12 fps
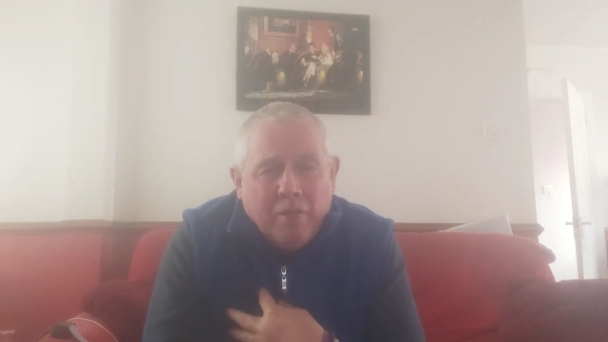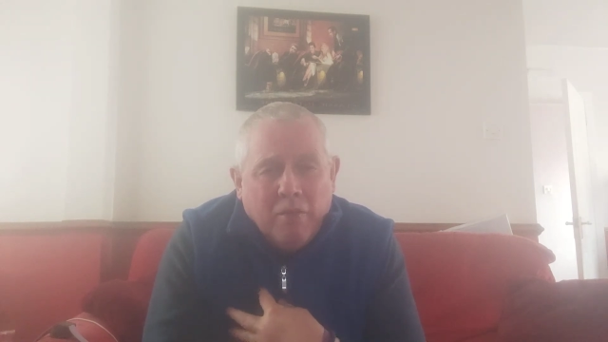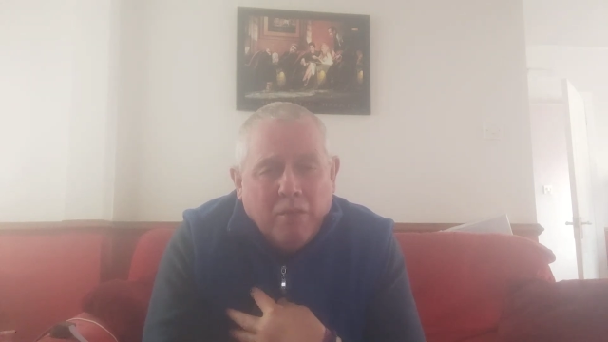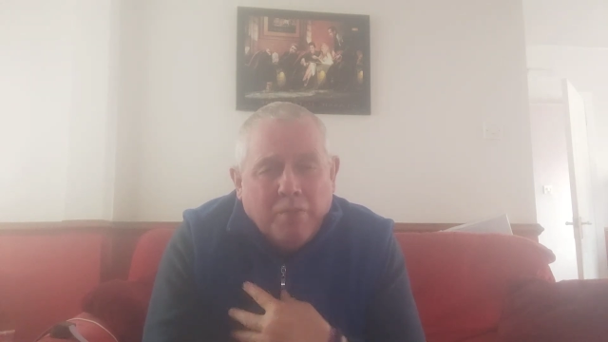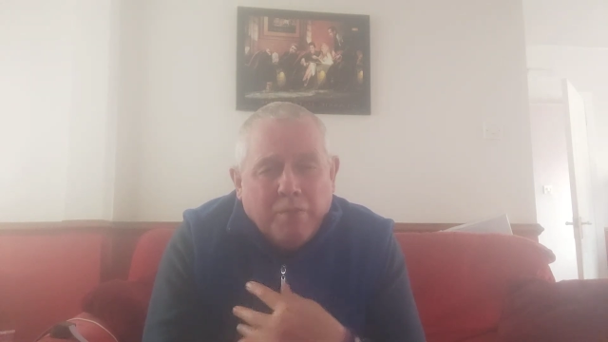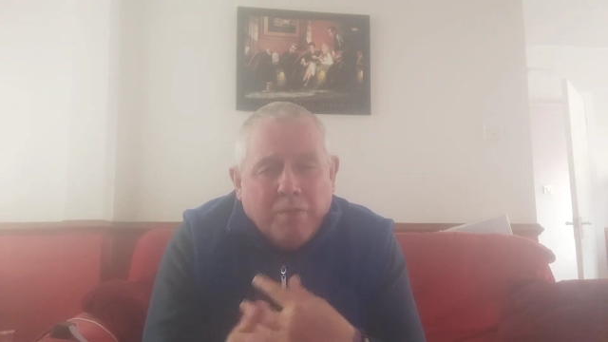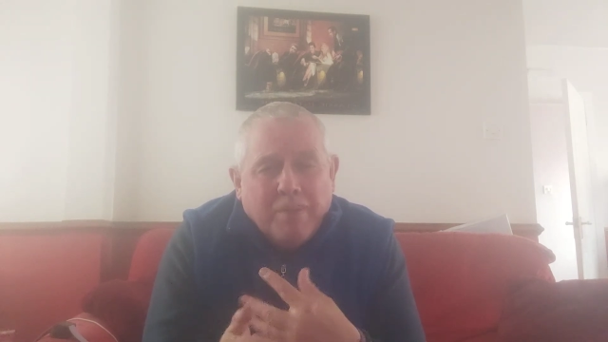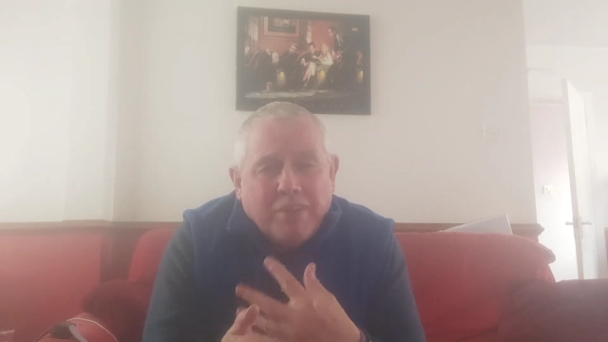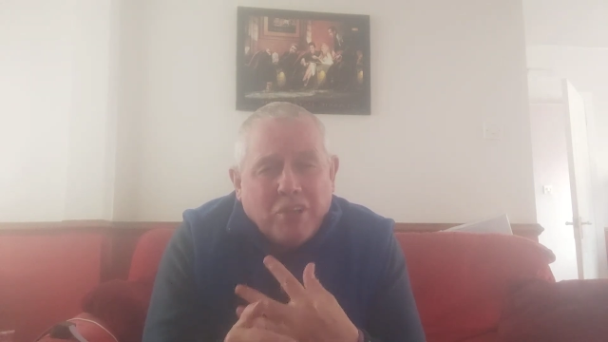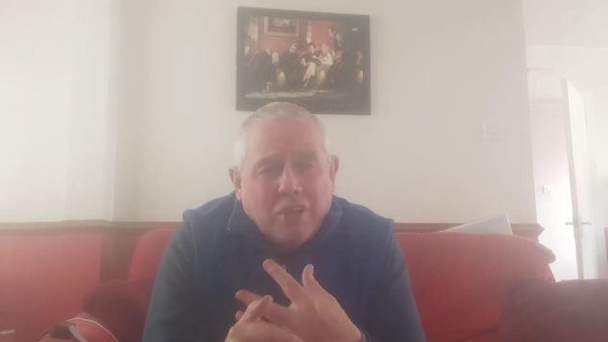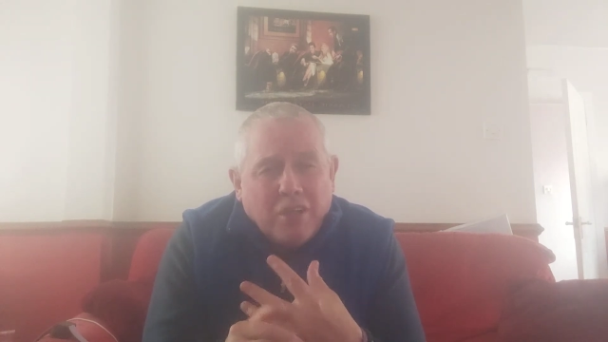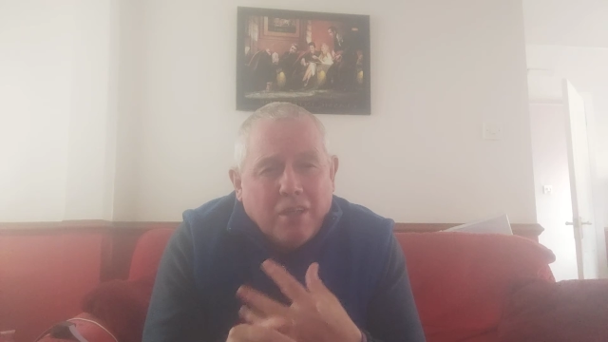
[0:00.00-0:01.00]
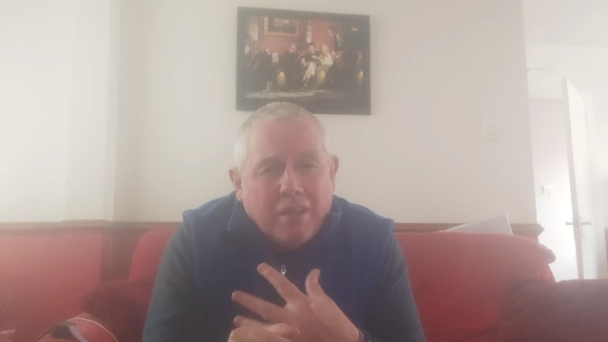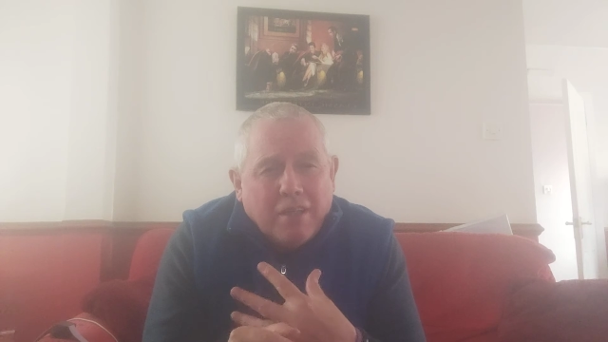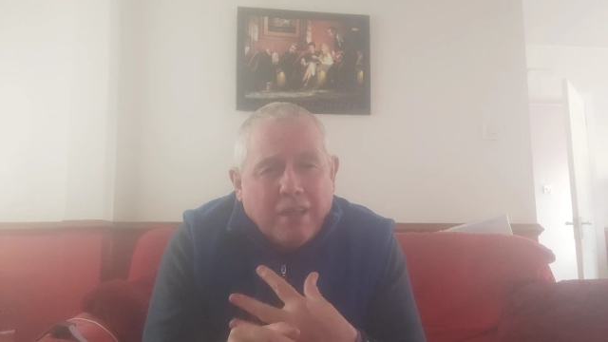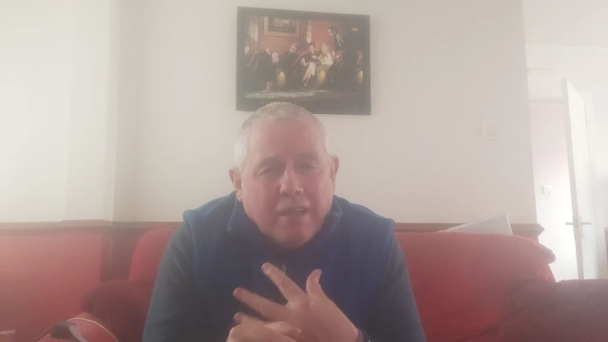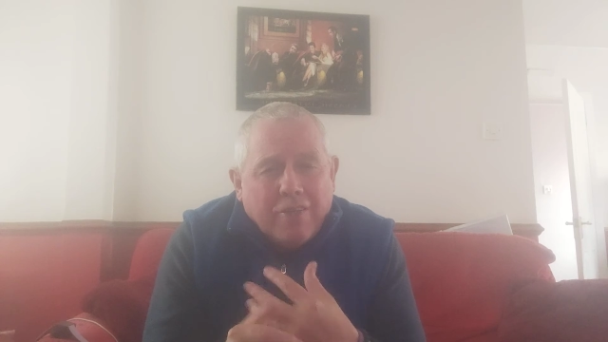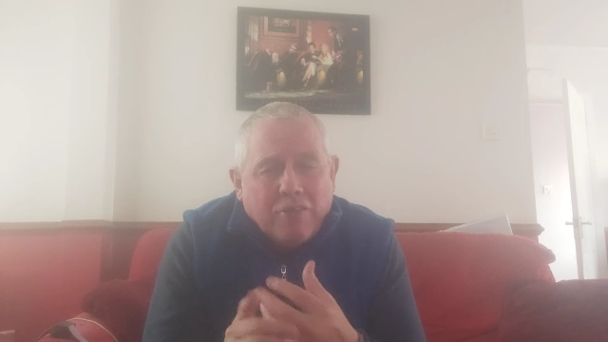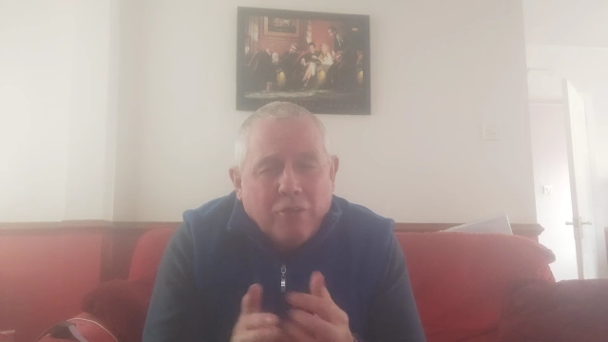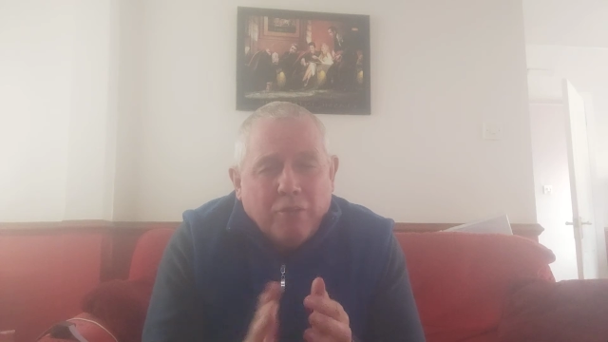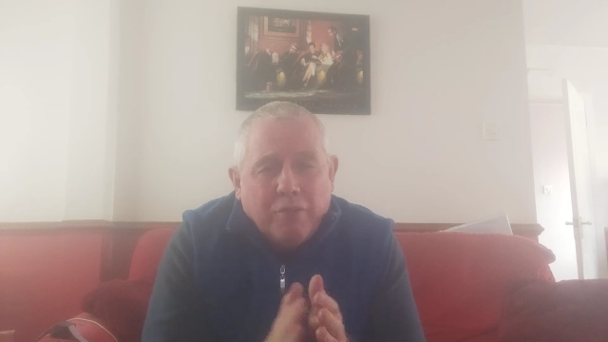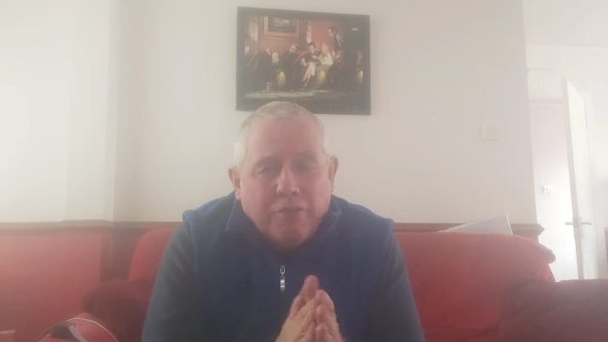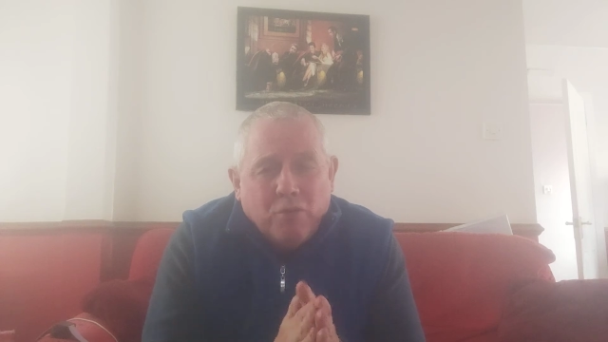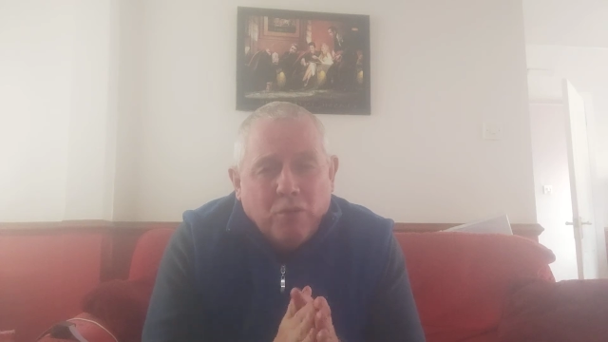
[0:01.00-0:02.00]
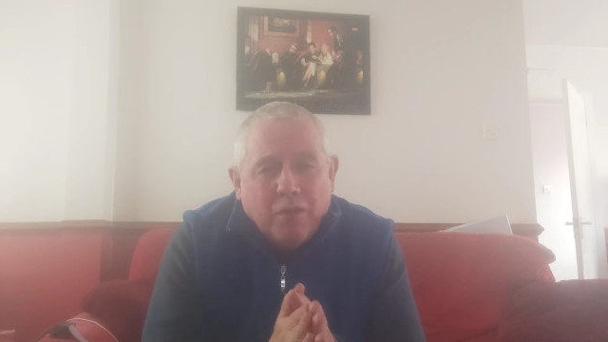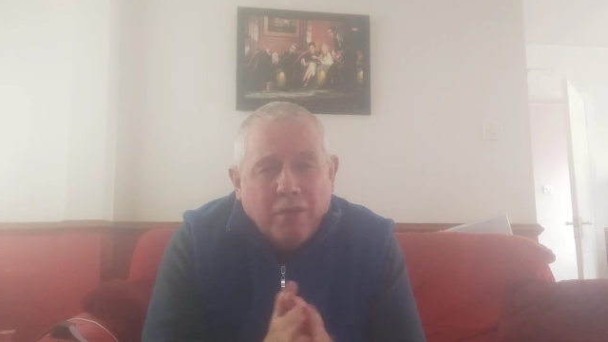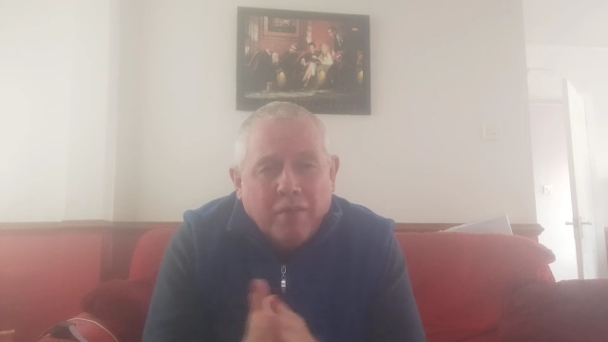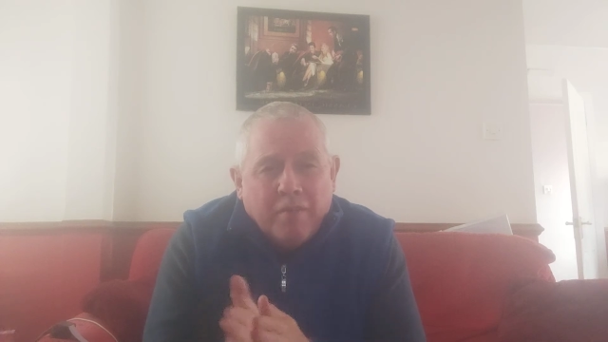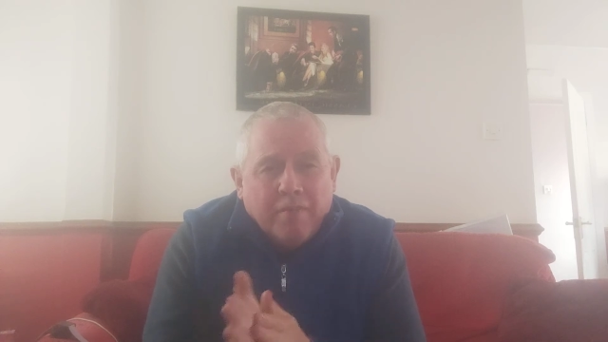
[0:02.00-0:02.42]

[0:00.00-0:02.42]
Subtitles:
which maybe started a day or two before.